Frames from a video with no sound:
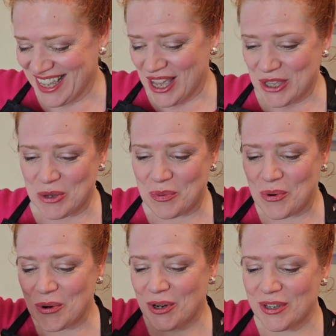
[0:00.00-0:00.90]
You
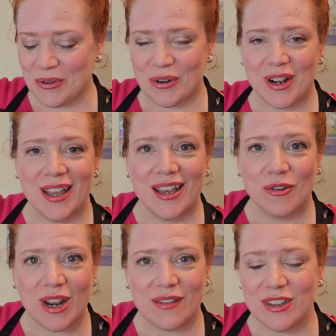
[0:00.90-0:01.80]
pour your
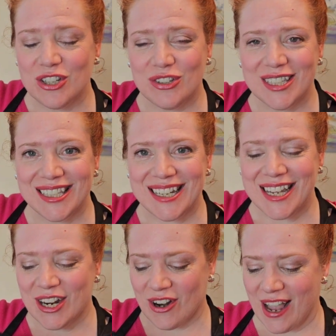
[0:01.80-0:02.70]
gravy juices in
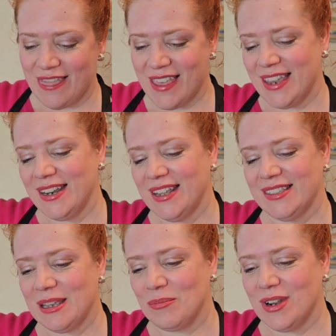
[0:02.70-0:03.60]
here and then it
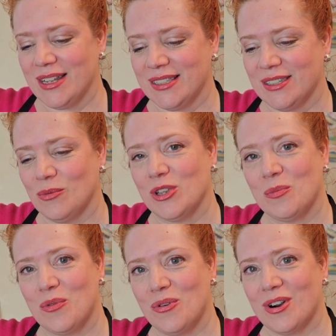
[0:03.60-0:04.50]
separates. So when you
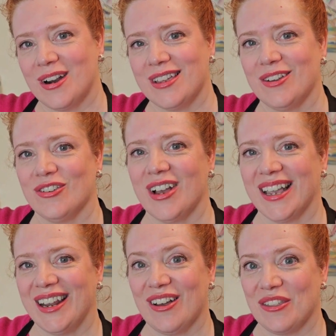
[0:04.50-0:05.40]
pour it, you're not
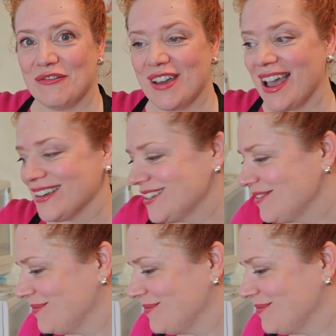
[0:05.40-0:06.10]
getting all the fat.